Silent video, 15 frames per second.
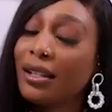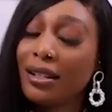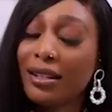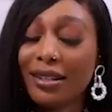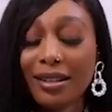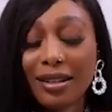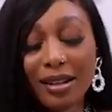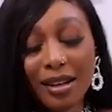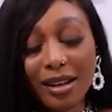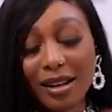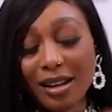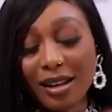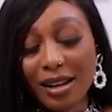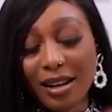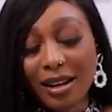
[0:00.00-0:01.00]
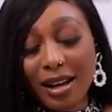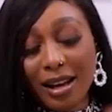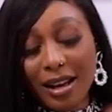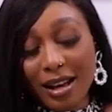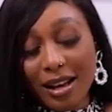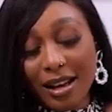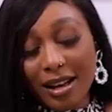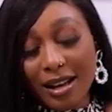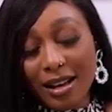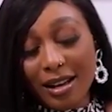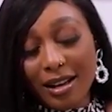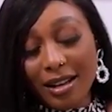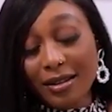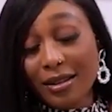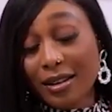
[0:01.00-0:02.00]
asked if they really
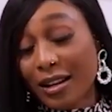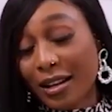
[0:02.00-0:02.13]
were,